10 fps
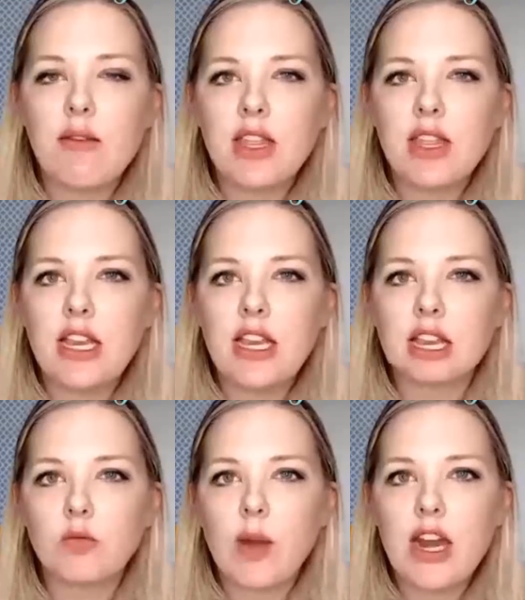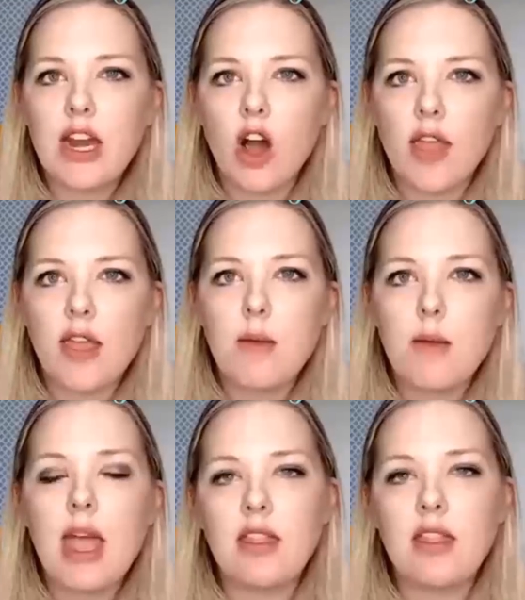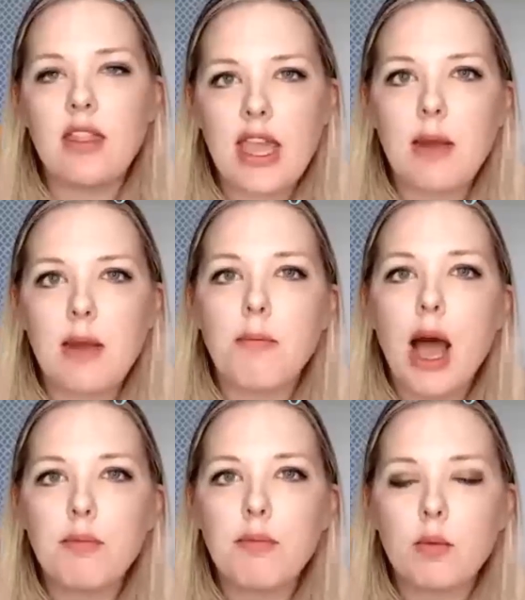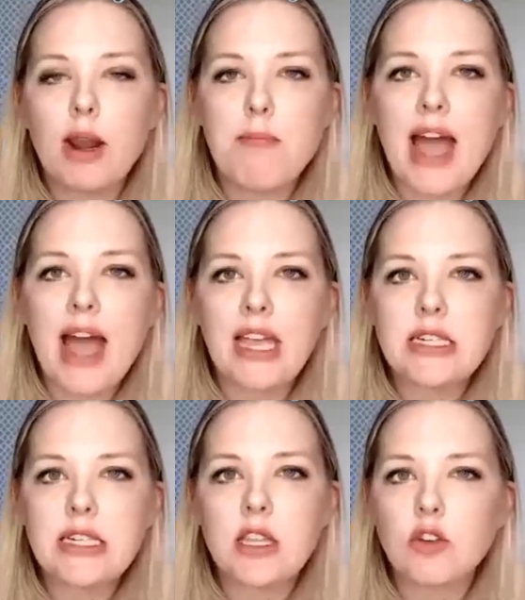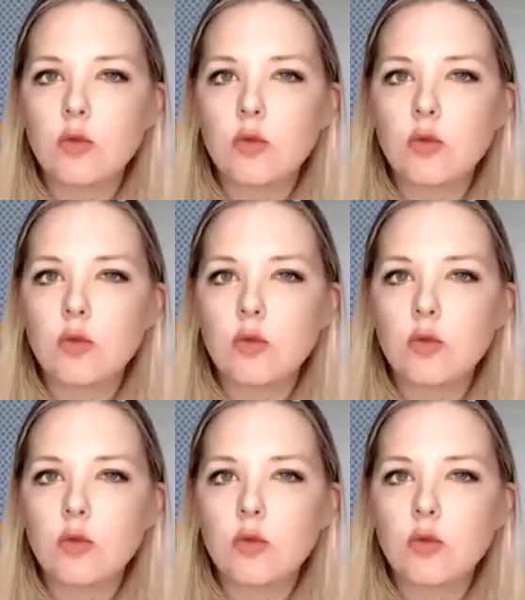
Everything to write on them, and then they can pop them right back into their